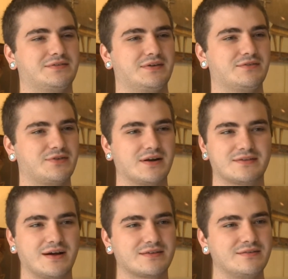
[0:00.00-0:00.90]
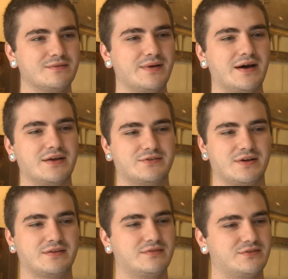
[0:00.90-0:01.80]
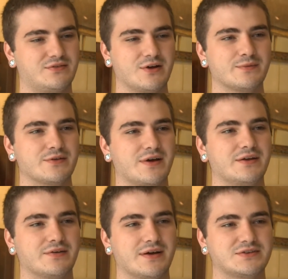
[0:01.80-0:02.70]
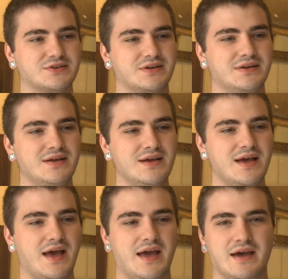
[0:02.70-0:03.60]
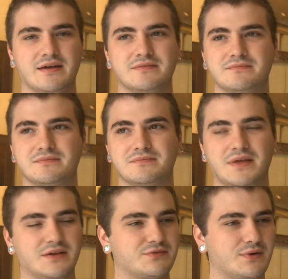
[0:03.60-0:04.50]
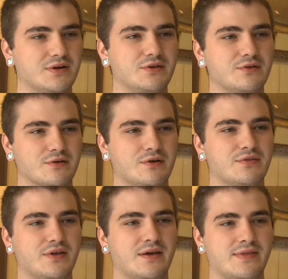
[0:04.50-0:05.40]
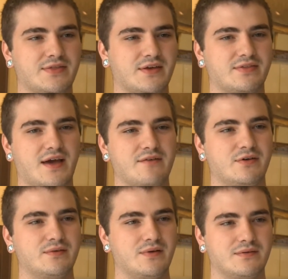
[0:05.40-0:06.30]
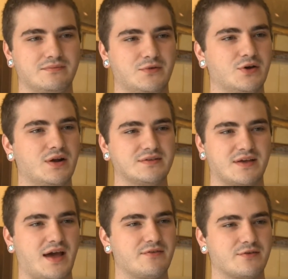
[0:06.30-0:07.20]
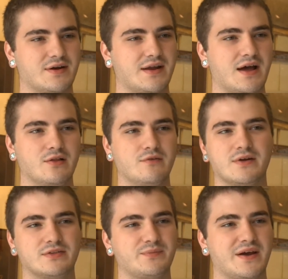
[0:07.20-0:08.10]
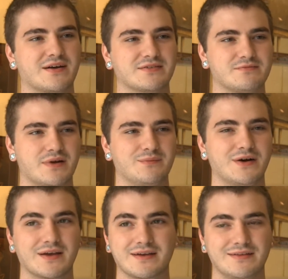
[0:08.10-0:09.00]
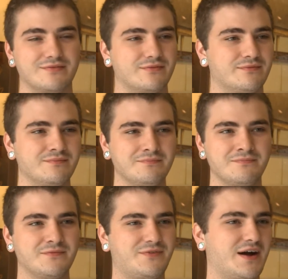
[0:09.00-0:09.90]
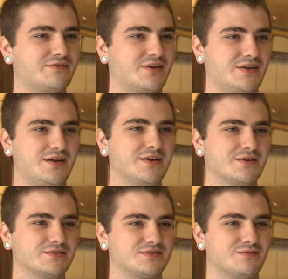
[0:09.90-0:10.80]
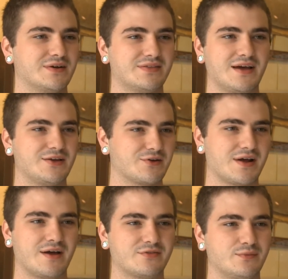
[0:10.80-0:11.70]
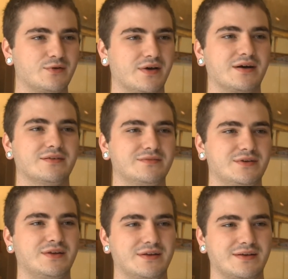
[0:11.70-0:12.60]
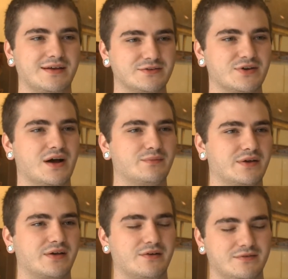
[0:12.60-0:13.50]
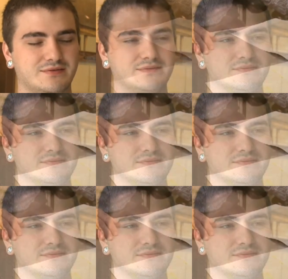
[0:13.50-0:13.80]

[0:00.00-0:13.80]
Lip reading: So I've tried to talk to them about it, try to steer them in the right direction, and they just want to do their own thing. They think they have it good as they have it right now, living at the parents, but I'm like, in 5-10 years, something like that, you're going to have to move out. You need to get a job, get going.